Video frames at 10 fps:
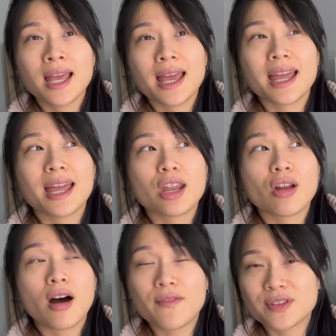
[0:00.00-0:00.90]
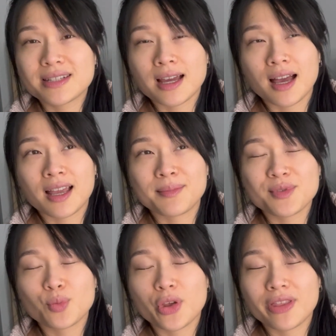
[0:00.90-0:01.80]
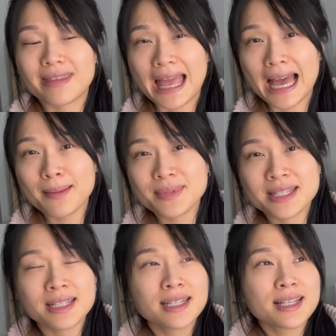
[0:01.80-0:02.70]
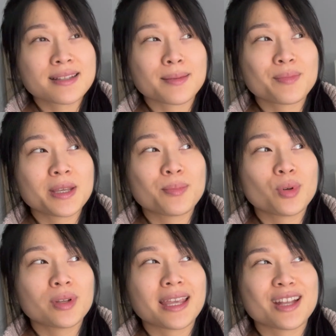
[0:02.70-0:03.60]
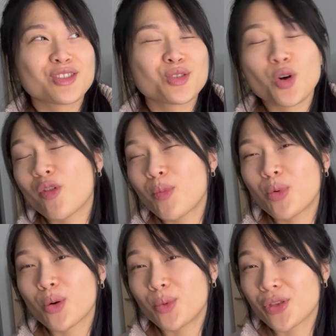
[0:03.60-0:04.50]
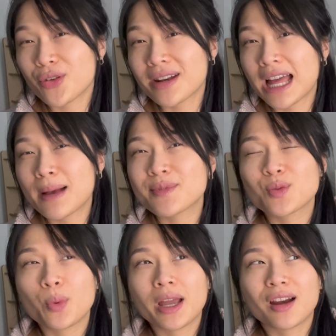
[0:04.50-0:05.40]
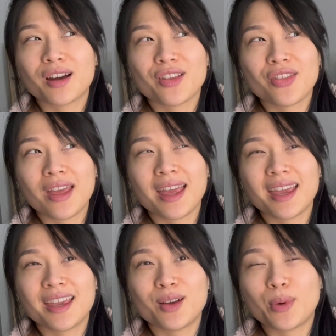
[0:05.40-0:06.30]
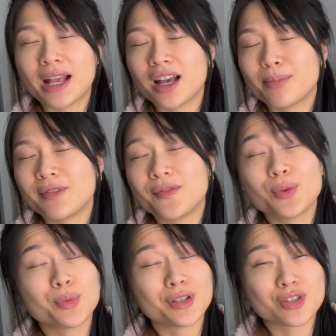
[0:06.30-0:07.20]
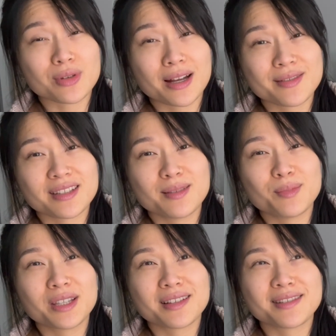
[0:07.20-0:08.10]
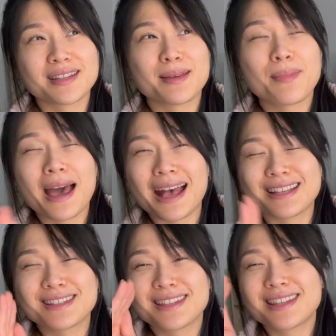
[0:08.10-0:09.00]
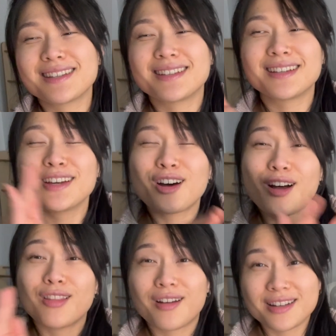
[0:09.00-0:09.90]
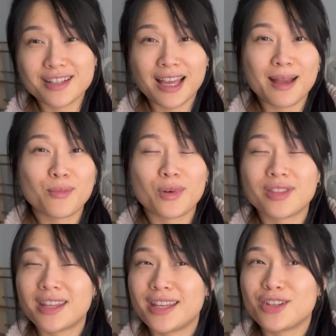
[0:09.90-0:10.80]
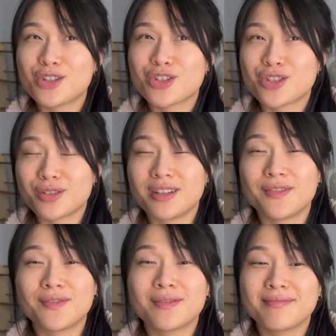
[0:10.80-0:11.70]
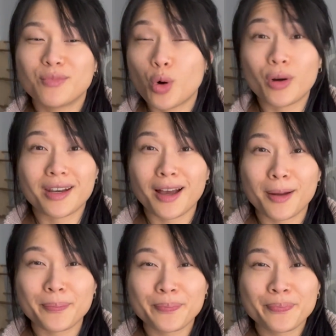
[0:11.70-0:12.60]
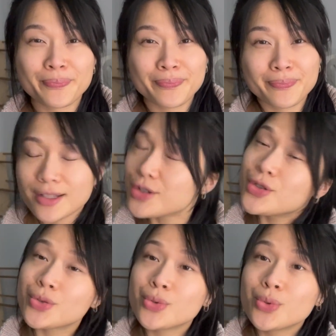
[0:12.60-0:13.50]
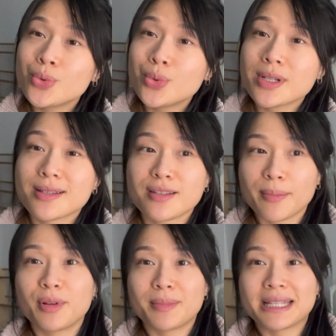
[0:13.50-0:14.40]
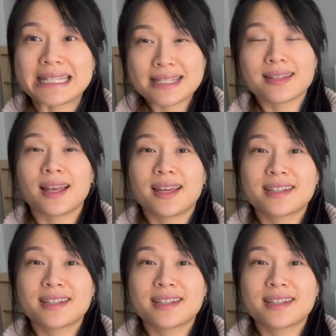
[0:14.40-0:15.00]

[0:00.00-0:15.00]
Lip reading: And oftentimes with naps, some people get too overboard with their naps where they wake up and feel really drowsy because they passed the allotted time when they should have woken up. 2 supplements that